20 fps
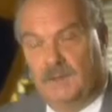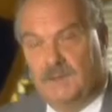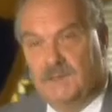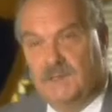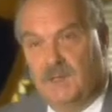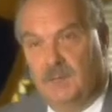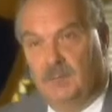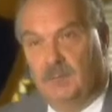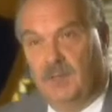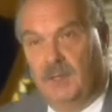it
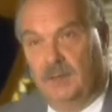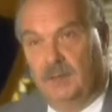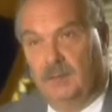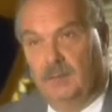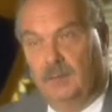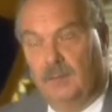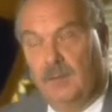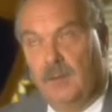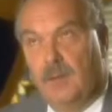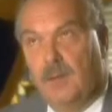seemed like,
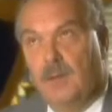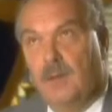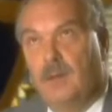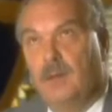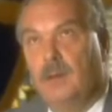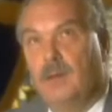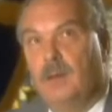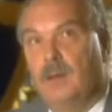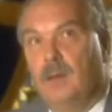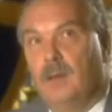
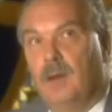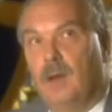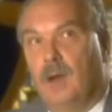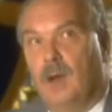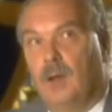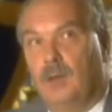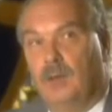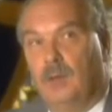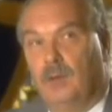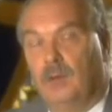
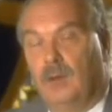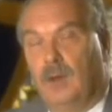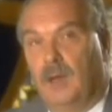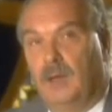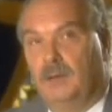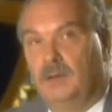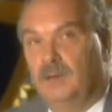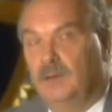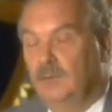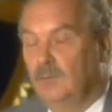although
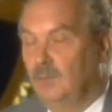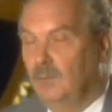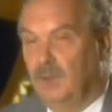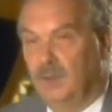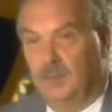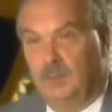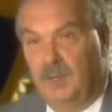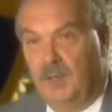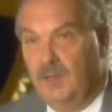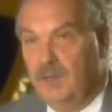I didn't
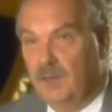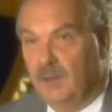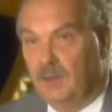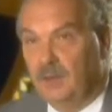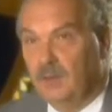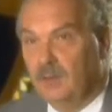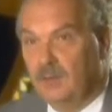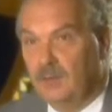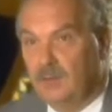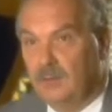want to be
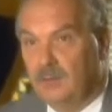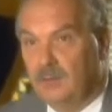there,